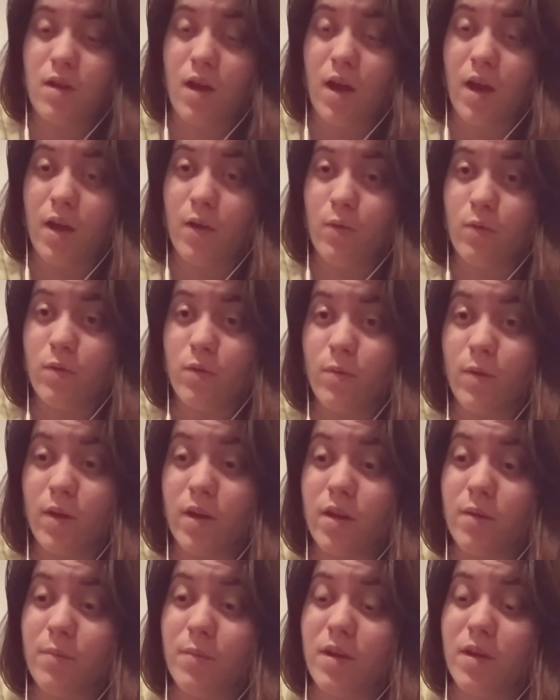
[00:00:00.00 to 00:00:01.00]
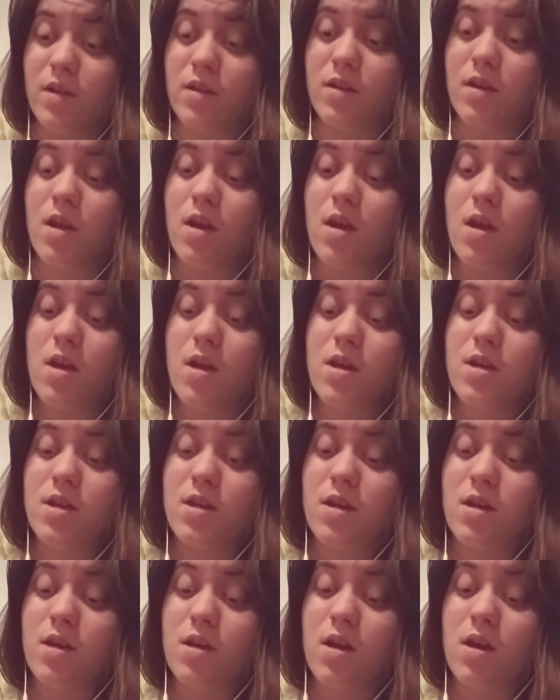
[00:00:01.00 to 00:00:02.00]
I would recommend
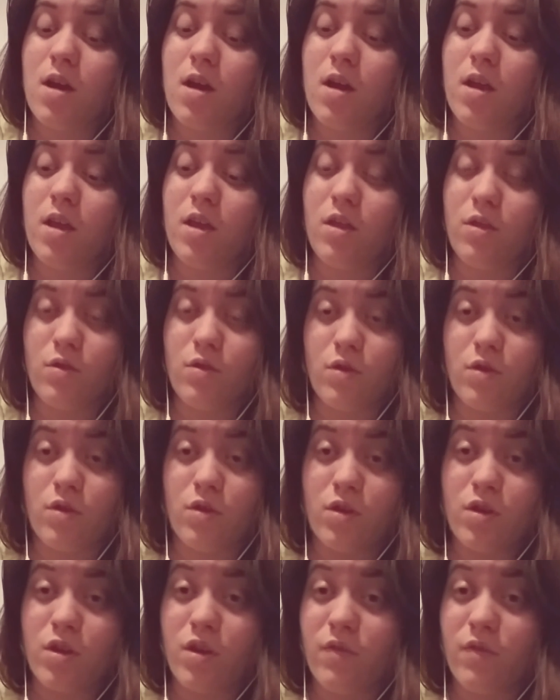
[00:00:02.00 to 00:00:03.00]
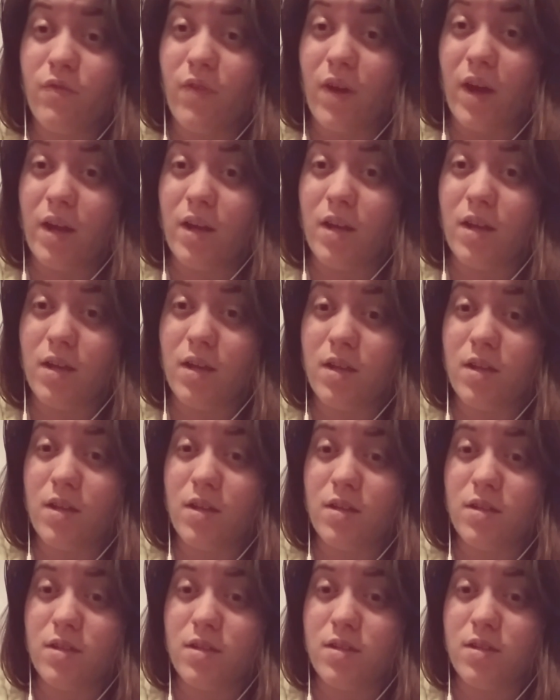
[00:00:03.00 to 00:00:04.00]
either confining
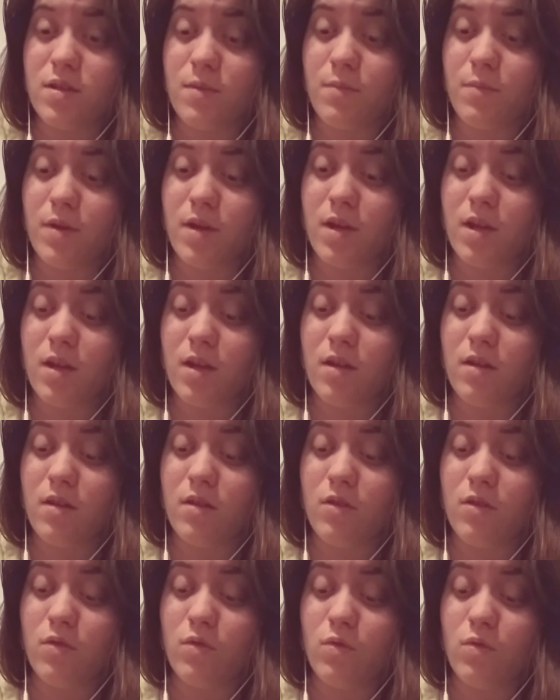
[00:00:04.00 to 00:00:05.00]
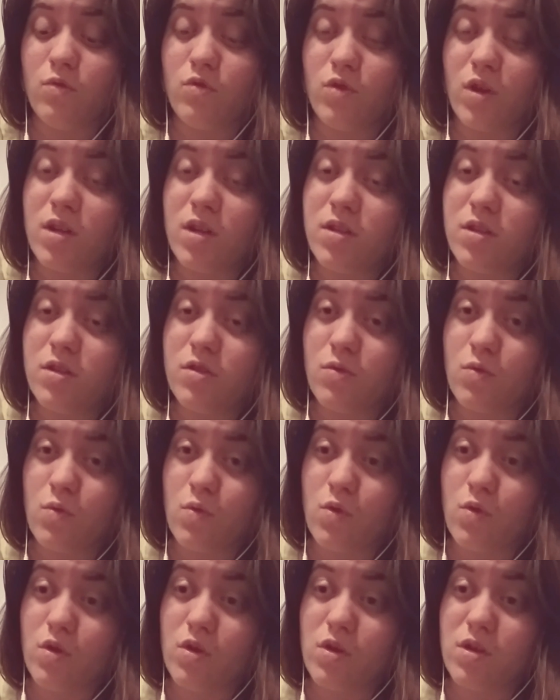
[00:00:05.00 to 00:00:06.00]
in somebody you trust
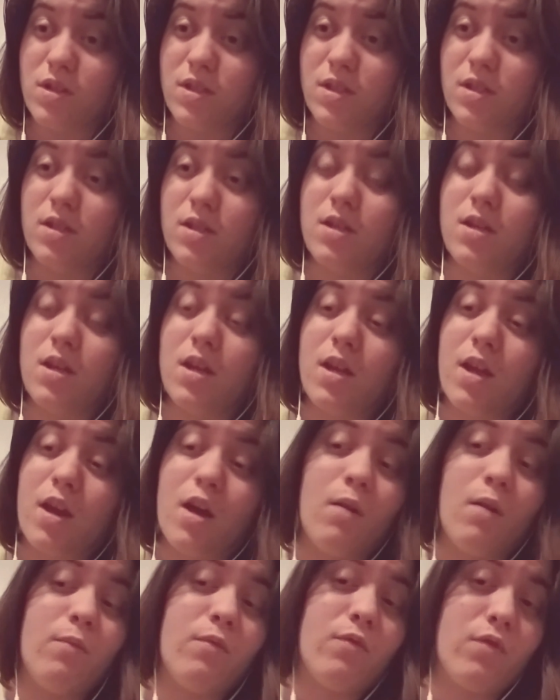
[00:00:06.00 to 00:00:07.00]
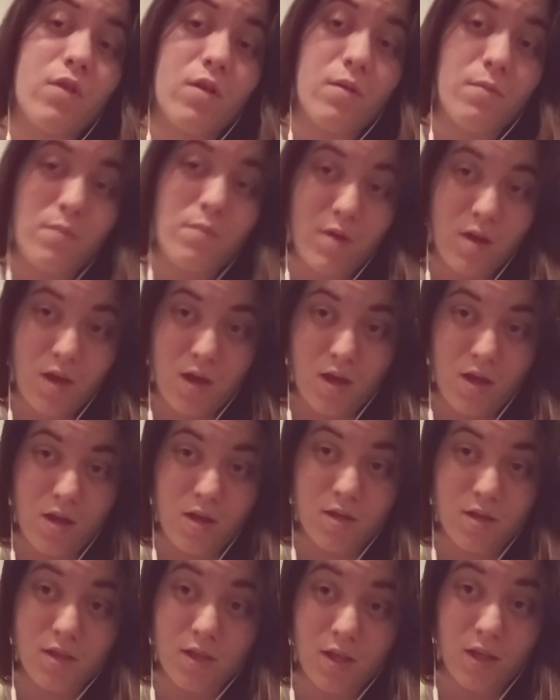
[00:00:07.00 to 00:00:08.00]
or seeking help from
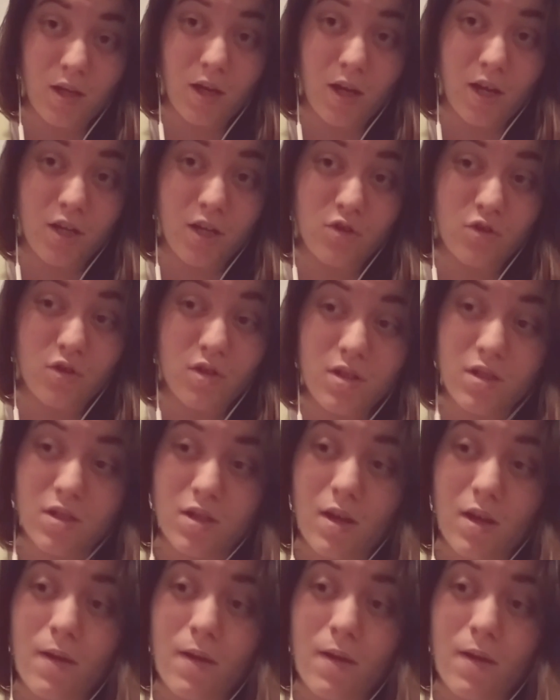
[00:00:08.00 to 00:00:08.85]
a psychiatrist,